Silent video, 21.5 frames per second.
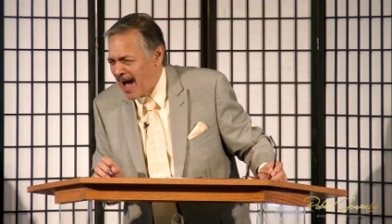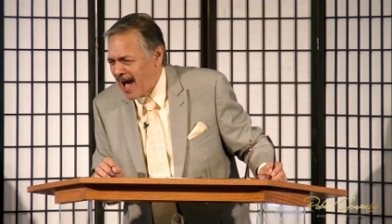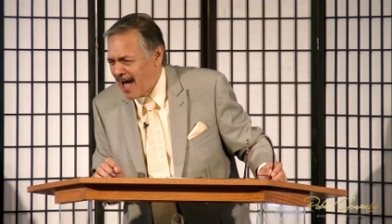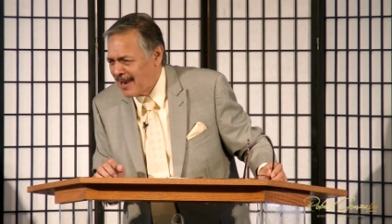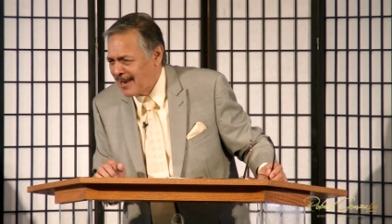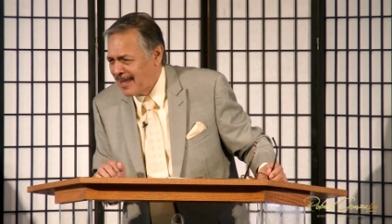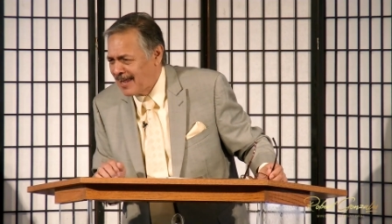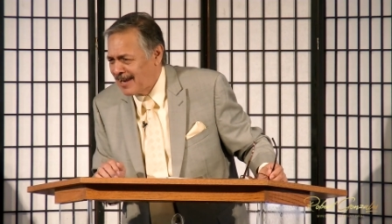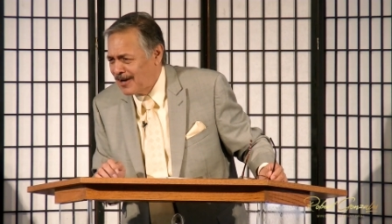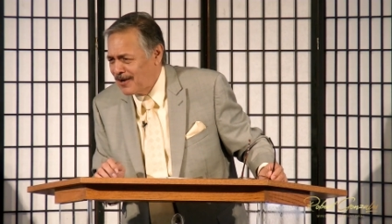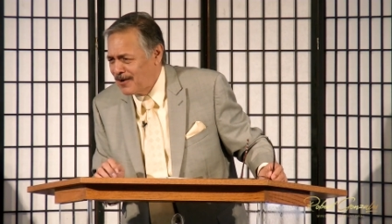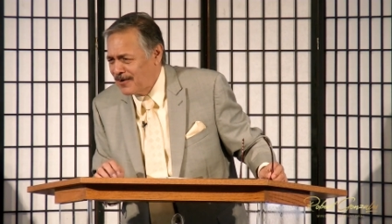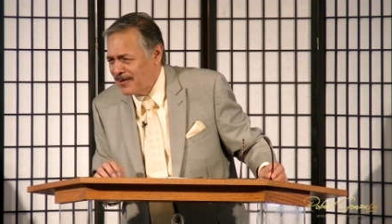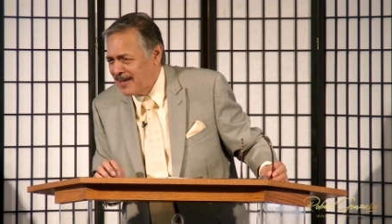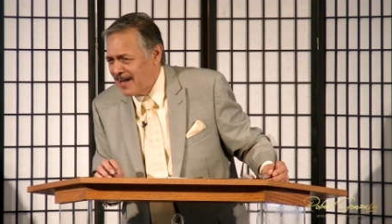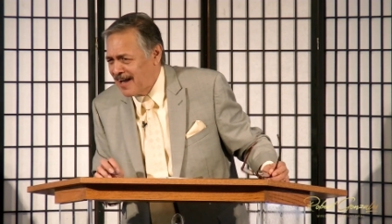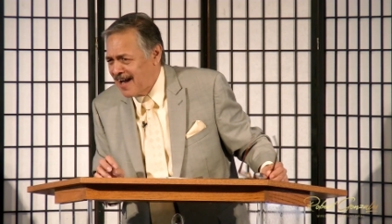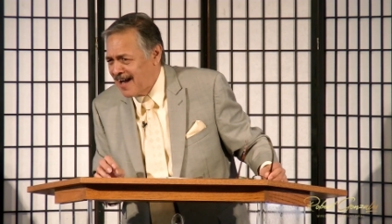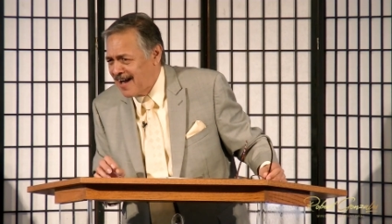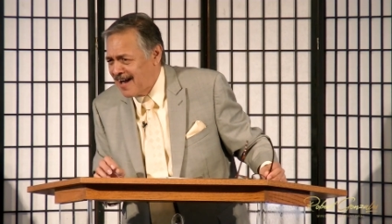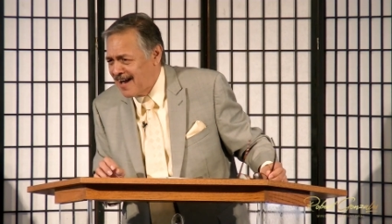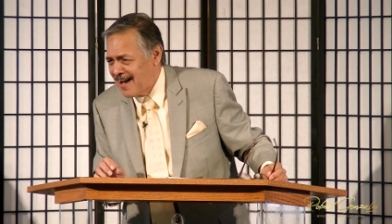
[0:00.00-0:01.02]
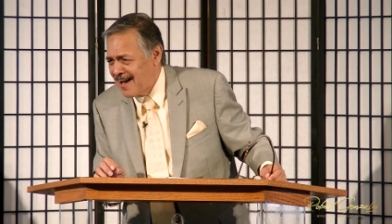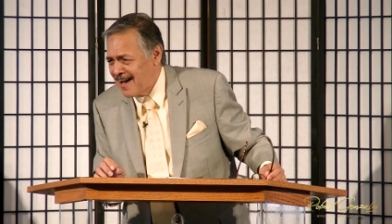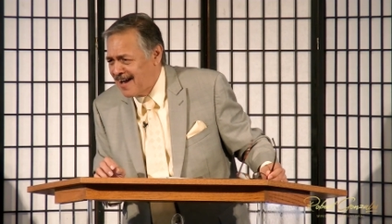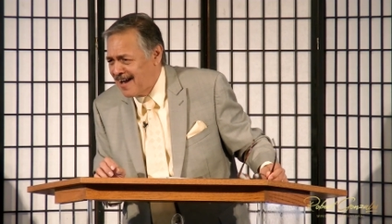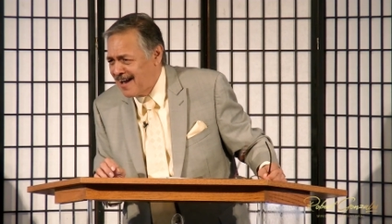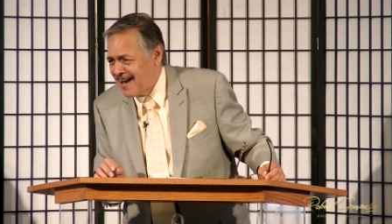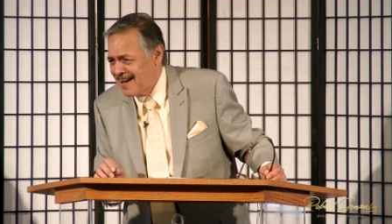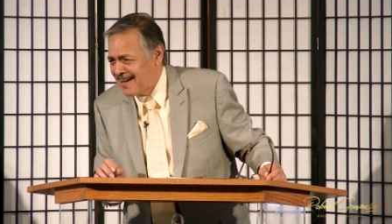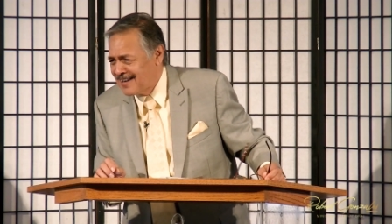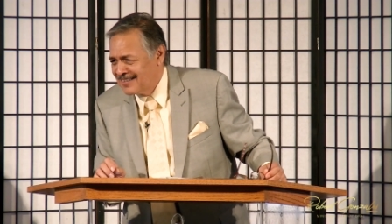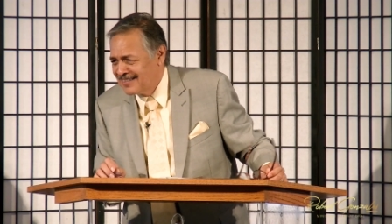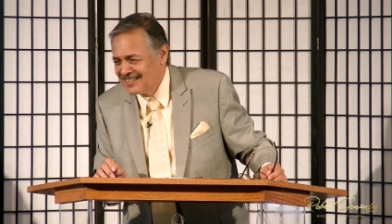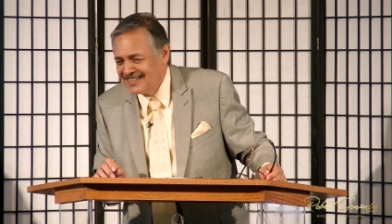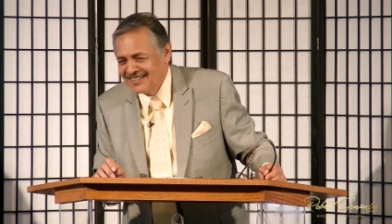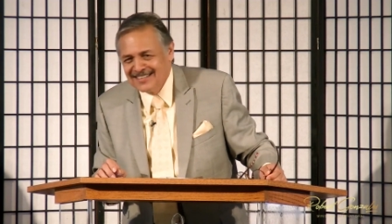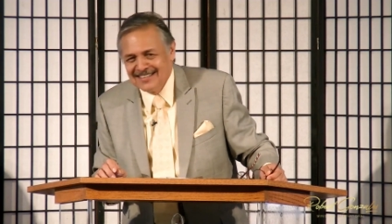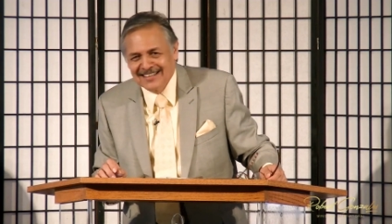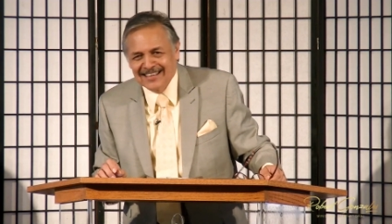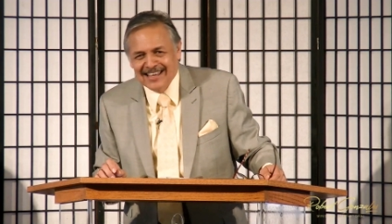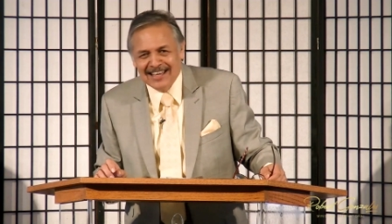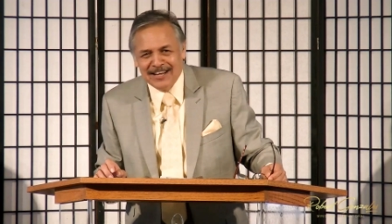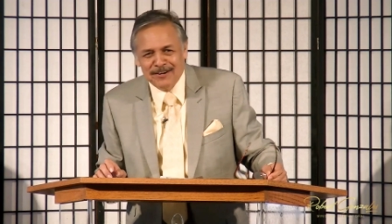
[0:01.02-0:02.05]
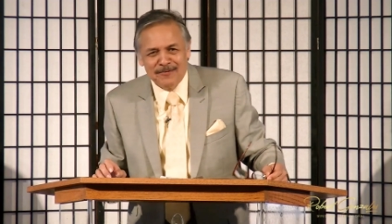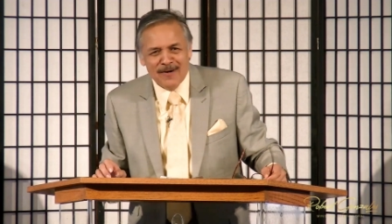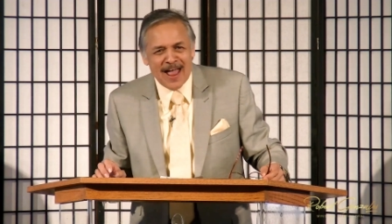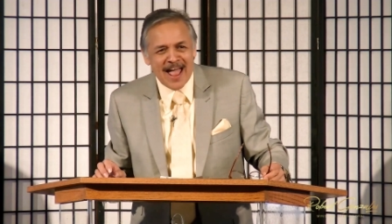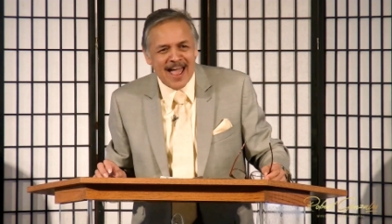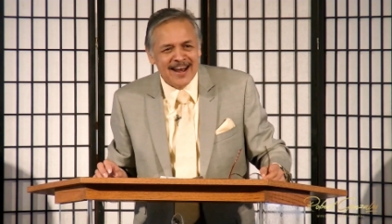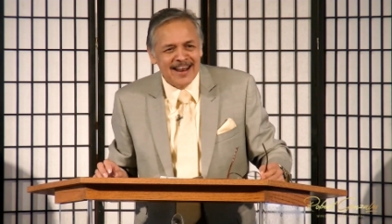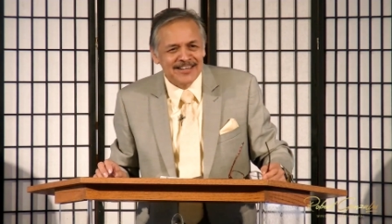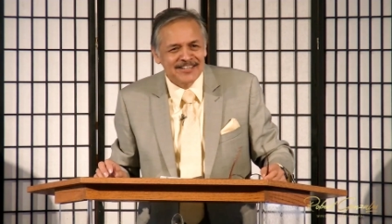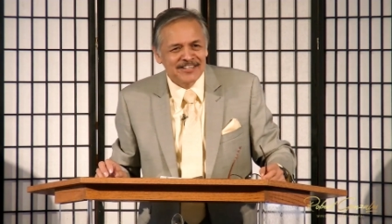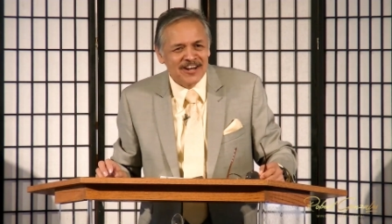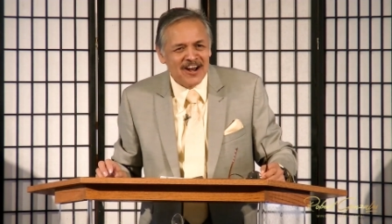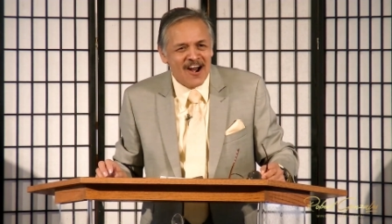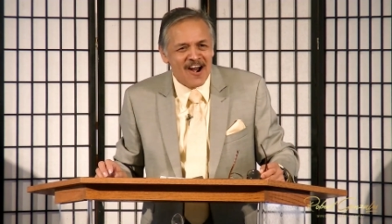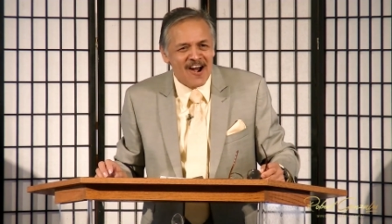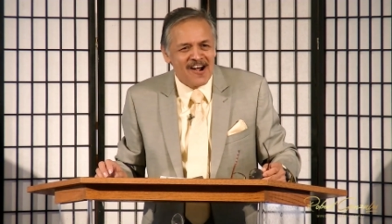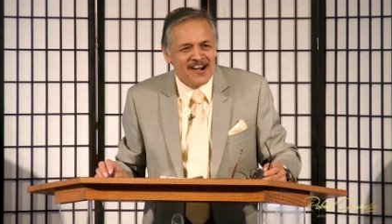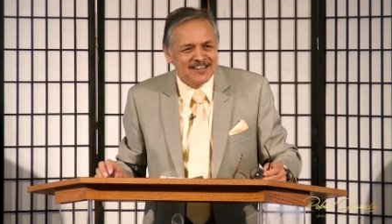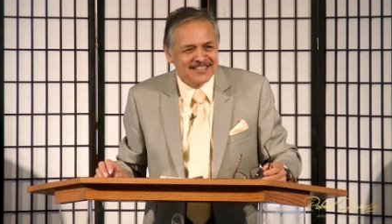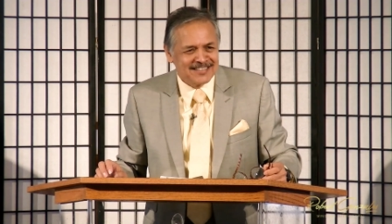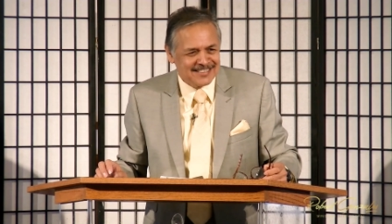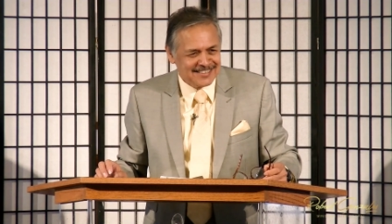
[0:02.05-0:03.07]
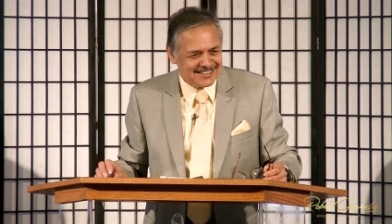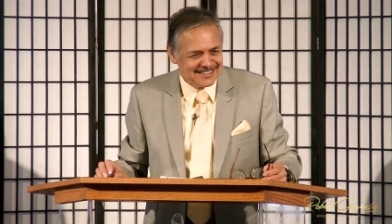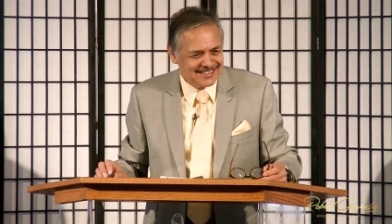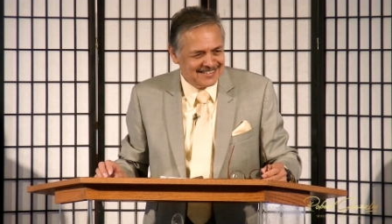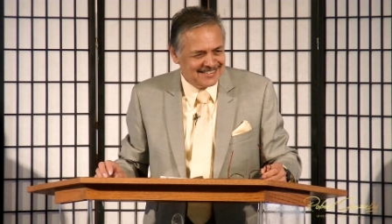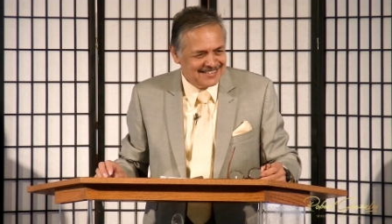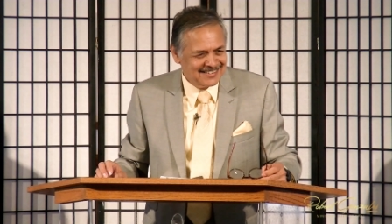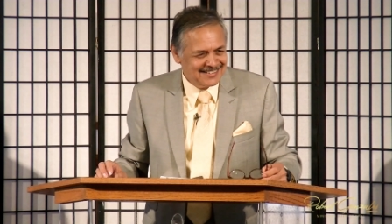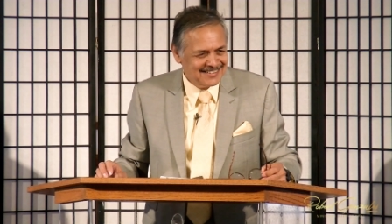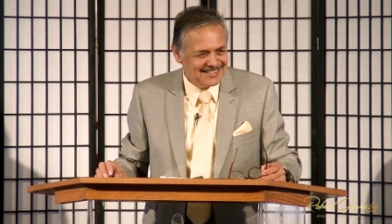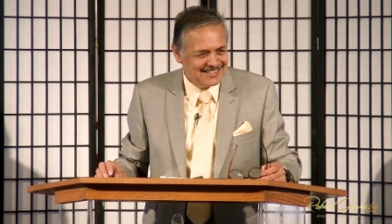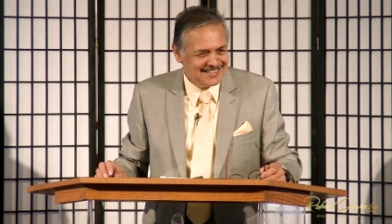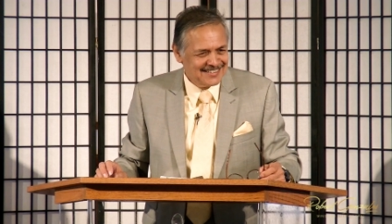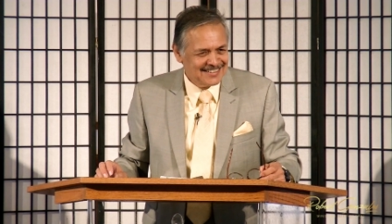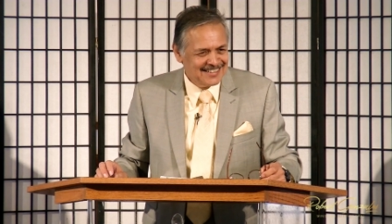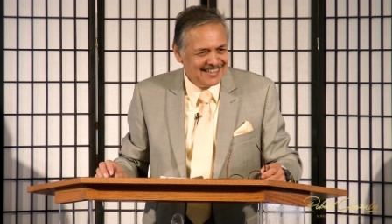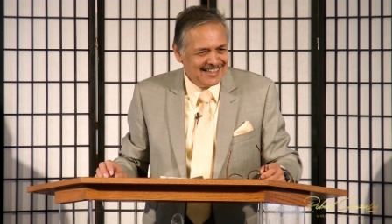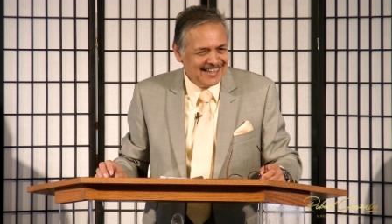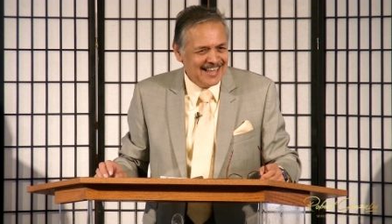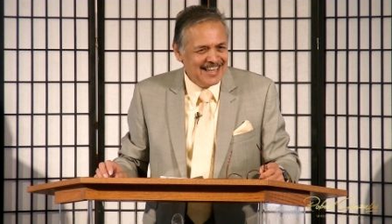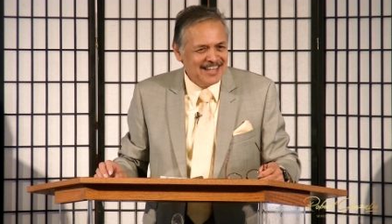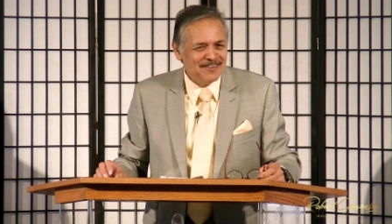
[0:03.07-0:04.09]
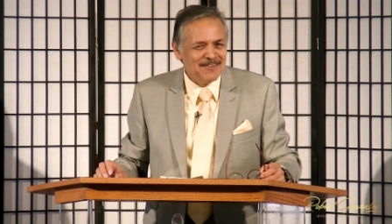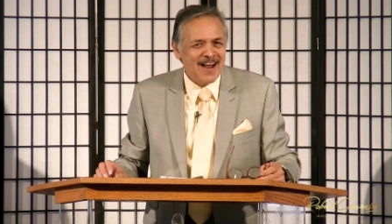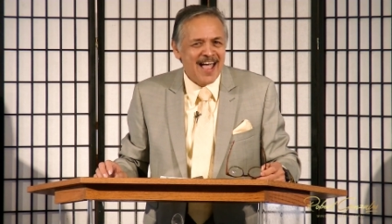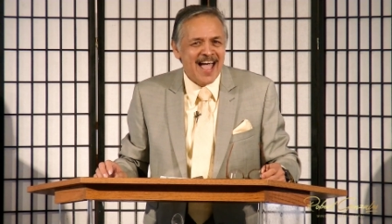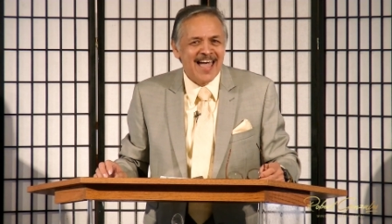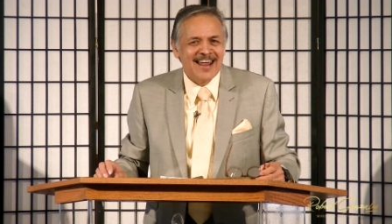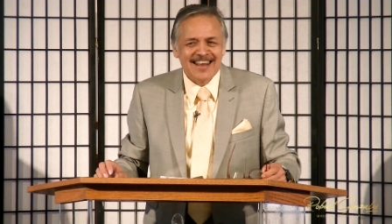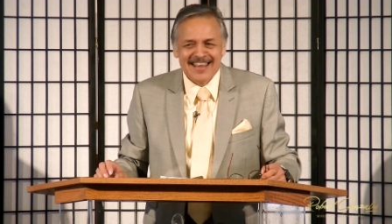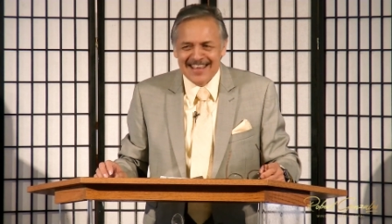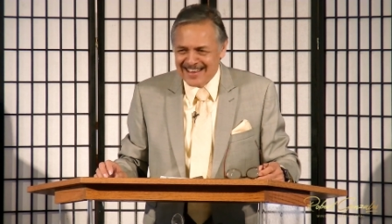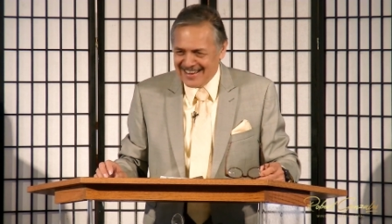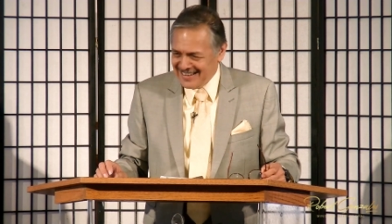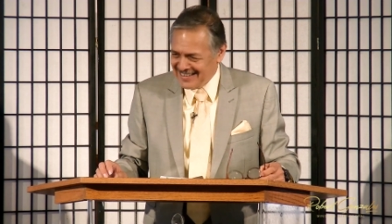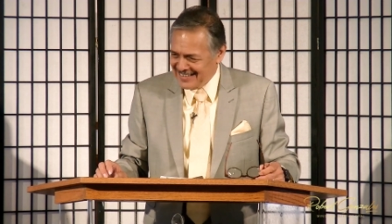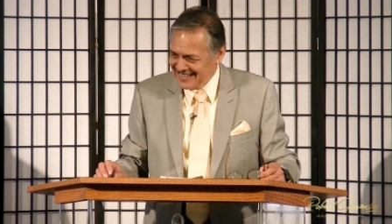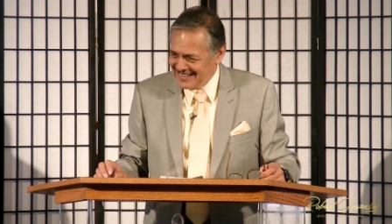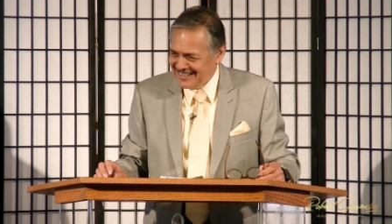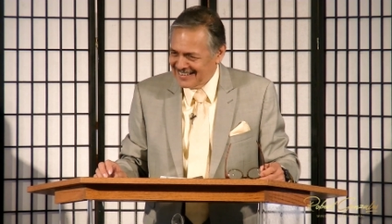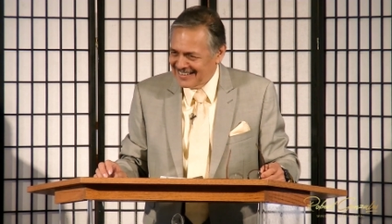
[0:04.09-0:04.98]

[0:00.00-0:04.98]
Hallelujah! Get ready, church! Get ready!